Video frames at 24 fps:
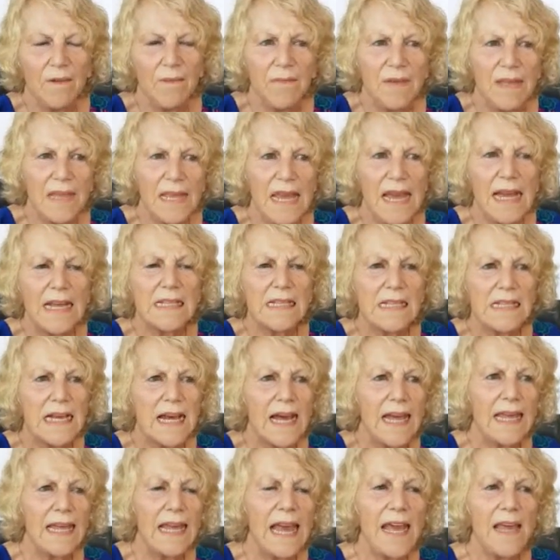Yes,
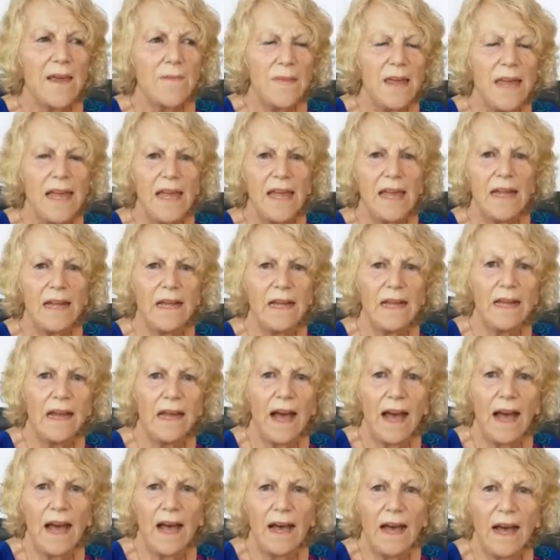I came here
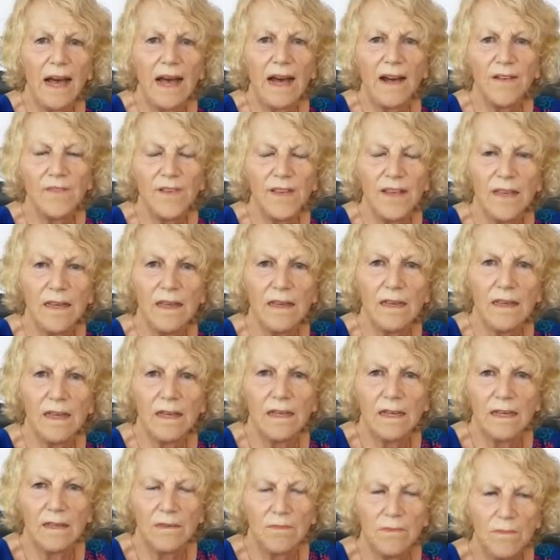having,
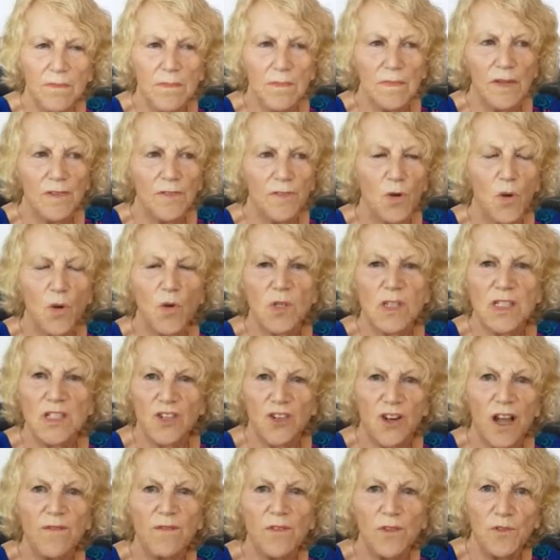of course,
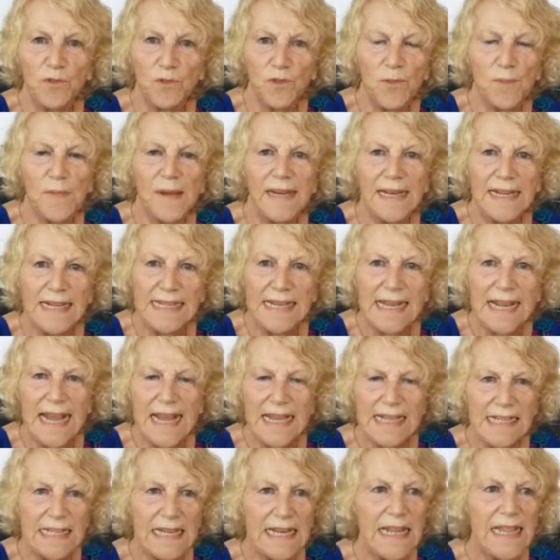traveled for many
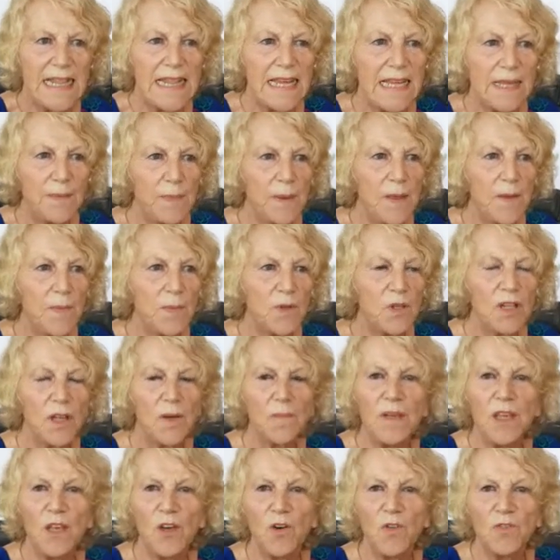days, and I think people
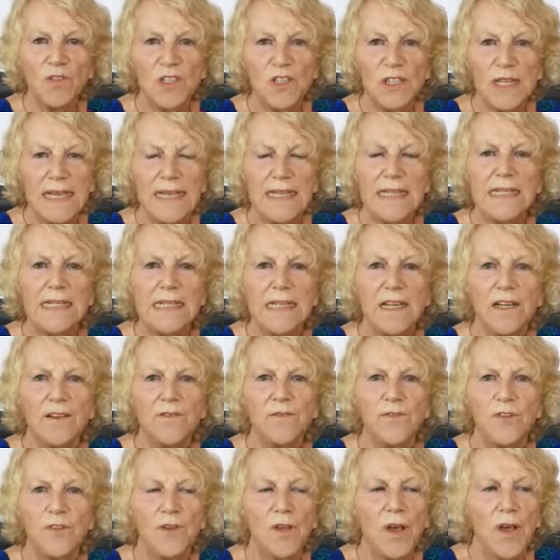coming over to India
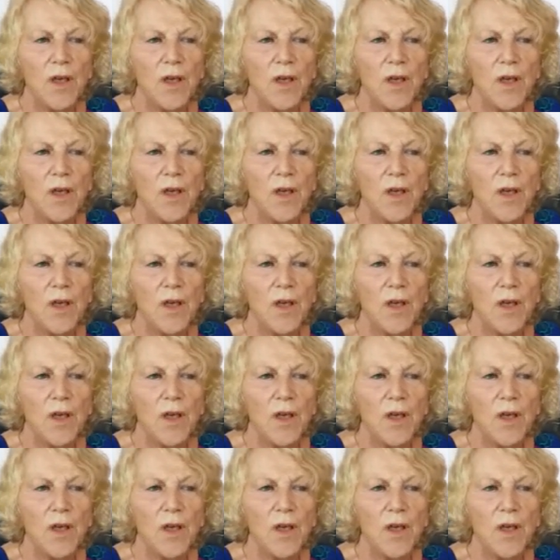for